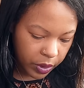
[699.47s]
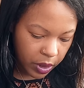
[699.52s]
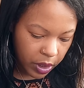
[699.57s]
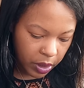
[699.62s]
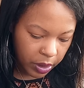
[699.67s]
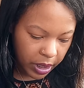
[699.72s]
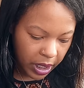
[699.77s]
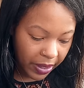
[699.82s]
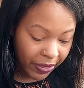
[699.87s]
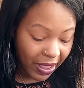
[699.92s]

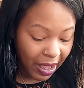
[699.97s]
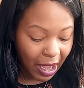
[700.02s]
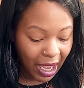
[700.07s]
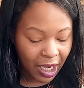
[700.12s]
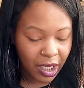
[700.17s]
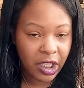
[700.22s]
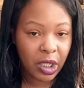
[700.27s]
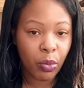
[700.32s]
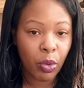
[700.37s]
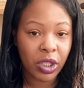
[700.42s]
Okay, that
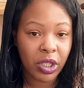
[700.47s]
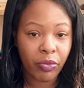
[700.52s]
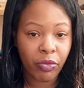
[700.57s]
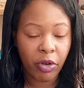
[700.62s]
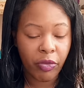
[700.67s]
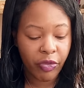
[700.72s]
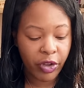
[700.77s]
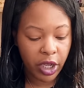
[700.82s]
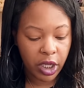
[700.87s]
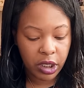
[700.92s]
actually was in
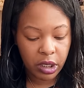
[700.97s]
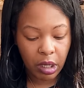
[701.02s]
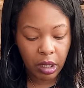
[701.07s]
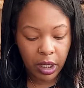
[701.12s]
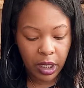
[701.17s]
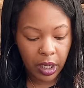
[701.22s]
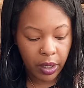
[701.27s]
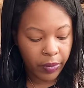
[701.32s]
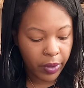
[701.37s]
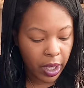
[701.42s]
reverse.
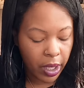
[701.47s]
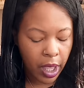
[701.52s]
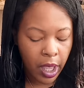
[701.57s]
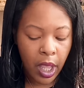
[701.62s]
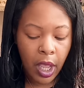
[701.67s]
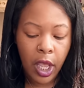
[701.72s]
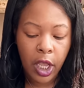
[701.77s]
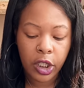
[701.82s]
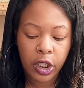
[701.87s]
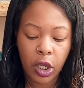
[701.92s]
Okay,
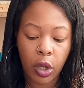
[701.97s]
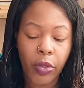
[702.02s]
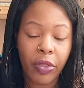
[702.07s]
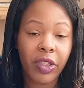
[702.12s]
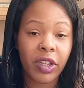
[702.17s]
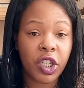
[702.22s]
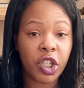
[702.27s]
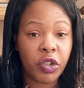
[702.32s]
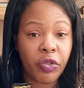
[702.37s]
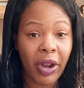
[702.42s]
so the
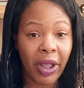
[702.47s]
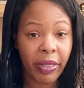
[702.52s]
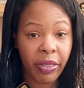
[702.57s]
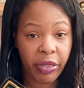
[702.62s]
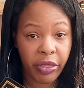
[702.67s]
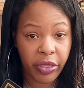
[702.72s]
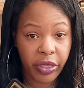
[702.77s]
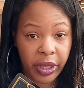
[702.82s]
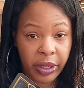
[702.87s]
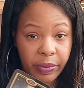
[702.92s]

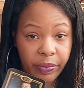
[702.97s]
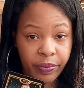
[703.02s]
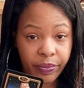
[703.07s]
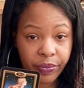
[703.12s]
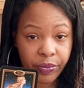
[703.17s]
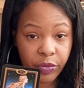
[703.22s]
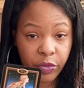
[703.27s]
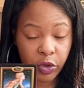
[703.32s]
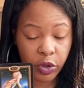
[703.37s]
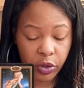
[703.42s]
strength.
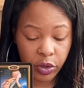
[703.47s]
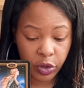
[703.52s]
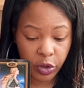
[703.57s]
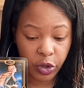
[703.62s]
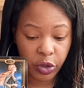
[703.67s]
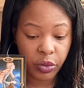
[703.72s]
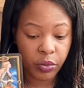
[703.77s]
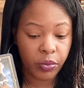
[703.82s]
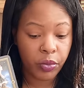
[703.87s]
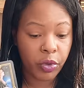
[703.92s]

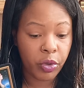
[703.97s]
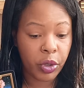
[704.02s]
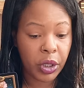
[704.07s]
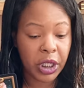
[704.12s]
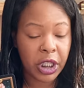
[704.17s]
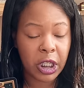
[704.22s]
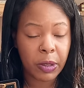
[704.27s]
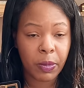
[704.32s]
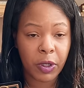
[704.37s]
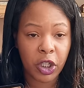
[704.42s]
You
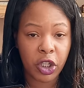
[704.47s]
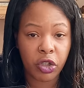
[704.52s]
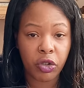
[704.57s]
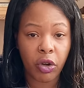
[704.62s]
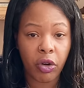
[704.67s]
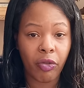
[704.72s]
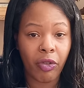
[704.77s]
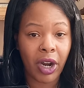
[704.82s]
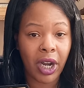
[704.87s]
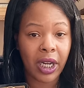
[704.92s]
need to be
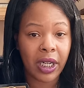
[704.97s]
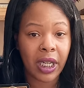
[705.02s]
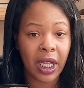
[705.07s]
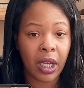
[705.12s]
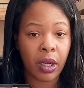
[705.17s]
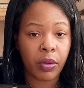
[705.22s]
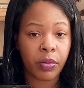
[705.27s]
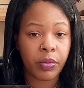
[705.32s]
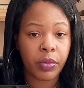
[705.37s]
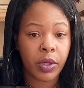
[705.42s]
strong right
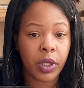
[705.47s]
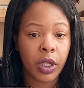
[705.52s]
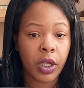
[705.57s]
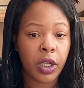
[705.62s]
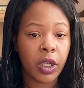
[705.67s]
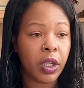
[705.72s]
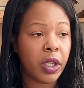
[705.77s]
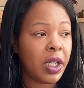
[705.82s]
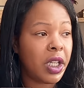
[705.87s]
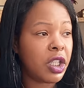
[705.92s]
now.
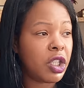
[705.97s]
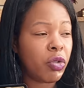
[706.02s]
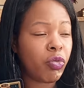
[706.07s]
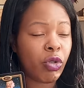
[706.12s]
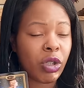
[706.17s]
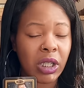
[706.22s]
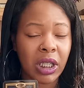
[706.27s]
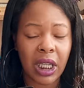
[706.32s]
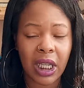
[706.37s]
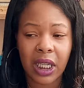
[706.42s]
You need to
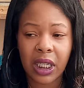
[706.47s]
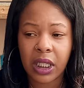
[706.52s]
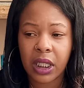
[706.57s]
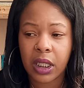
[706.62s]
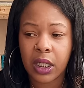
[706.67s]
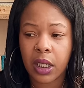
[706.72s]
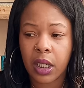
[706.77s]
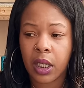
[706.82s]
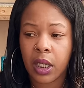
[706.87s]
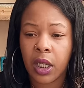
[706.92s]

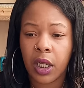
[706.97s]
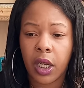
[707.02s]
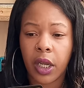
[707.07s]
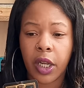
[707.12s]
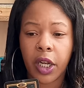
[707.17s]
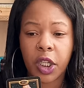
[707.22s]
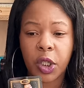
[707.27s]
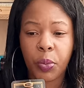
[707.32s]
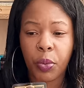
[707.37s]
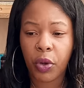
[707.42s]
resist. You
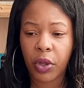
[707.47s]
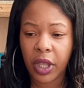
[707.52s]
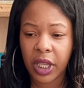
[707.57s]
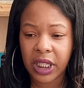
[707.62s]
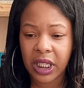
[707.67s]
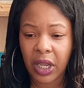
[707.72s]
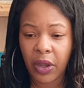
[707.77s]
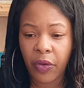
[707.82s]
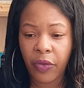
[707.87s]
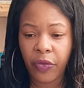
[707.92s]
need to put
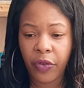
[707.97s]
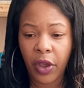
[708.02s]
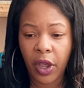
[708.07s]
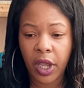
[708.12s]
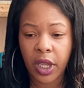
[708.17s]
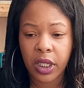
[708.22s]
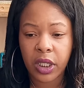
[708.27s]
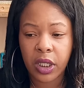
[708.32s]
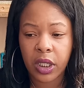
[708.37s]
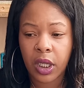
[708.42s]
yourself
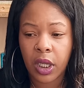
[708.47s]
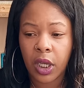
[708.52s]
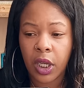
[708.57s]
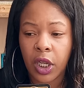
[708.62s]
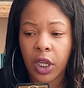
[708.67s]
first.